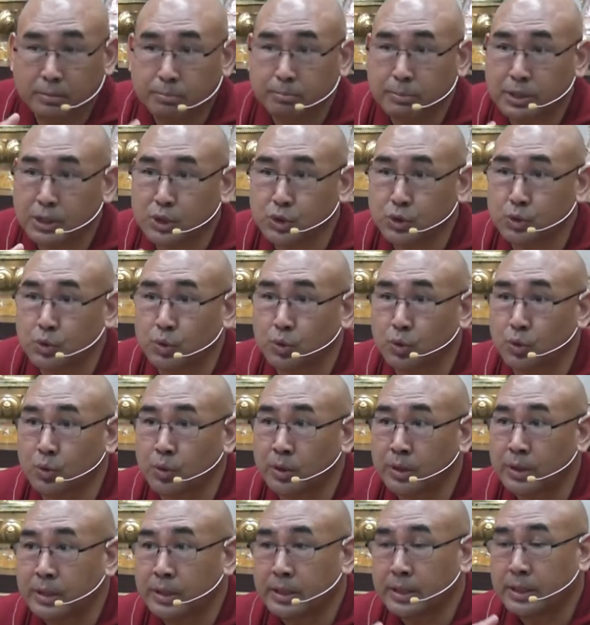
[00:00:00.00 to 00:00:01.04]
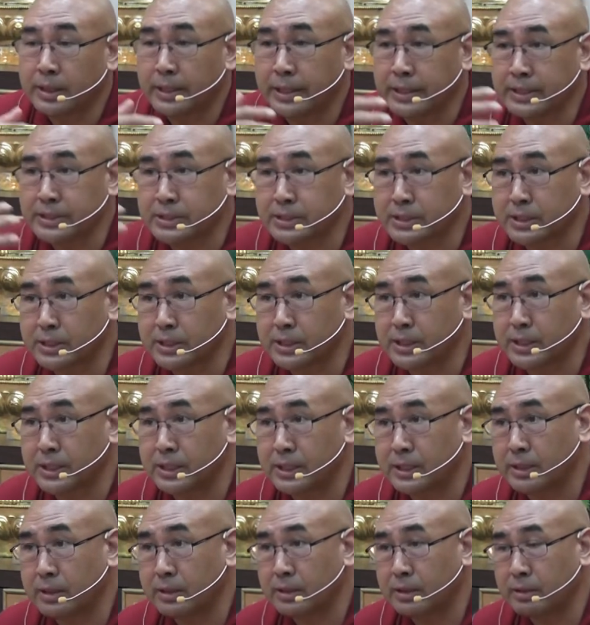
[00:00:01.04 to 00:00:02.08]
Make sure
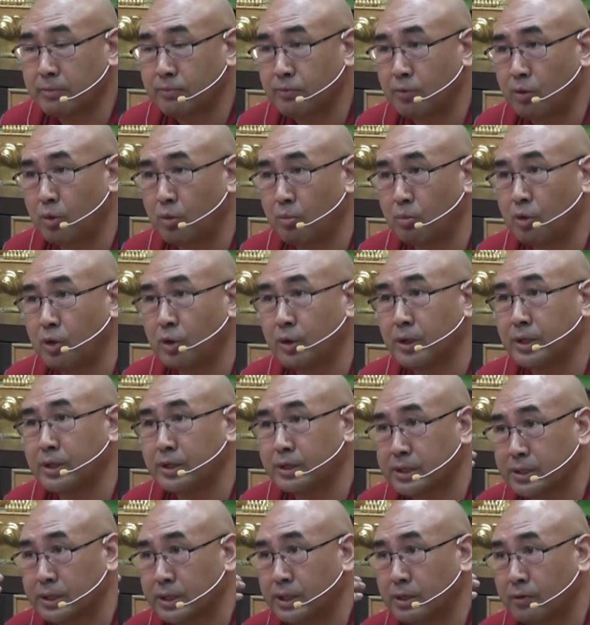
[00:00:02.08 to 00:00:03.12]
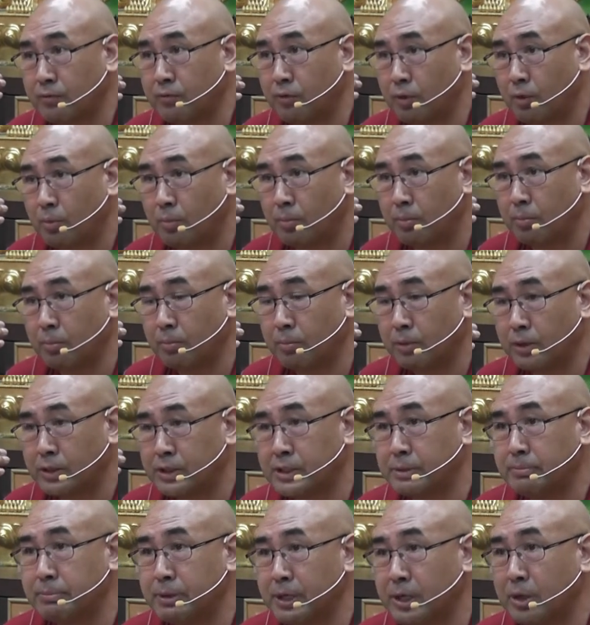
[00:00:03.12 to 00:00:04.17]
externally form or internally form. It
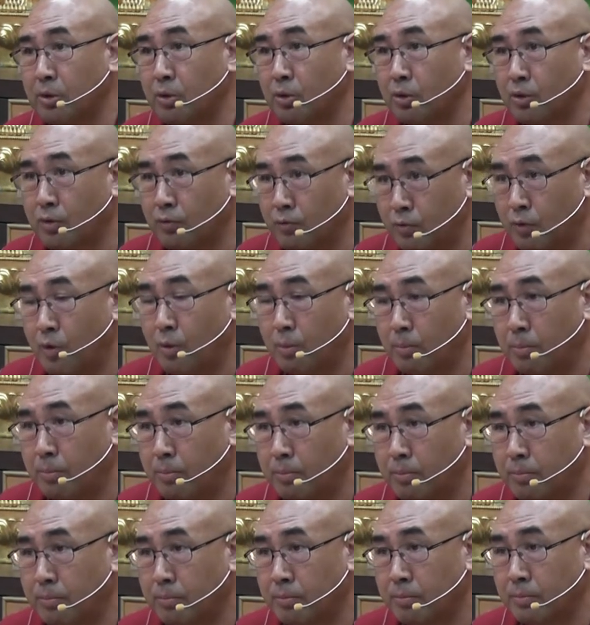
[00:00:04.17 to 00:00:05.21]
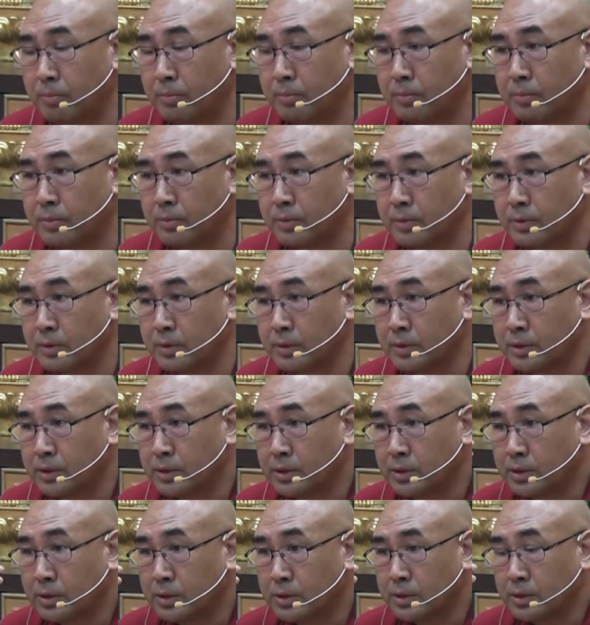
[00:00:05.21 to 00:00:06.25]
depends on form.
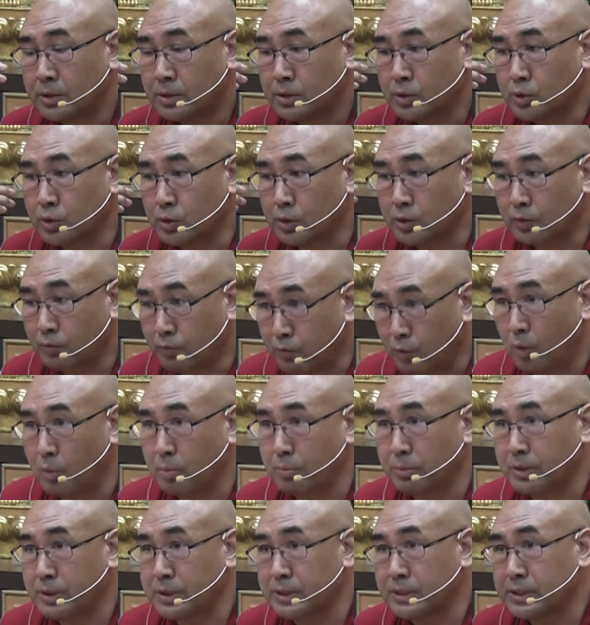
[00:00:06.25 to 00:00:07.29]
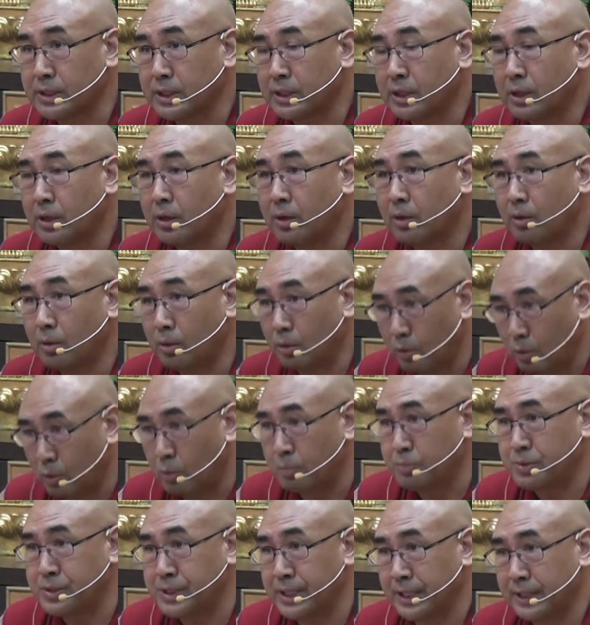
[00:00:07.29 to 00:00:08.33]
So the form is the
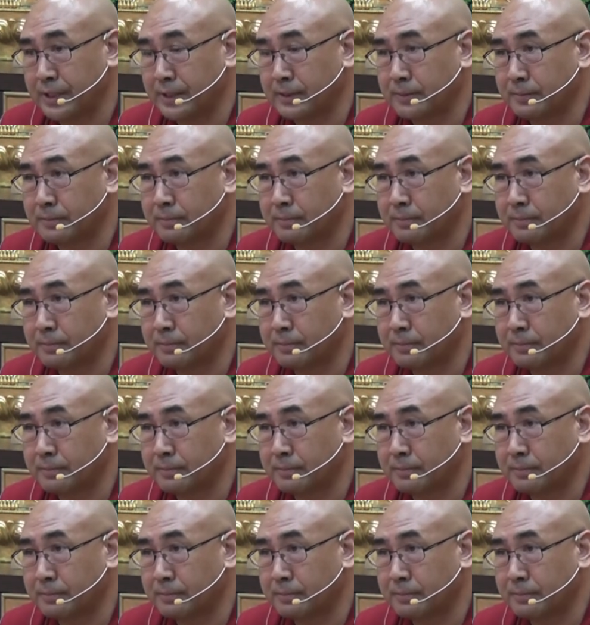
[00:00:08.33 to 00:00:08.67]
object.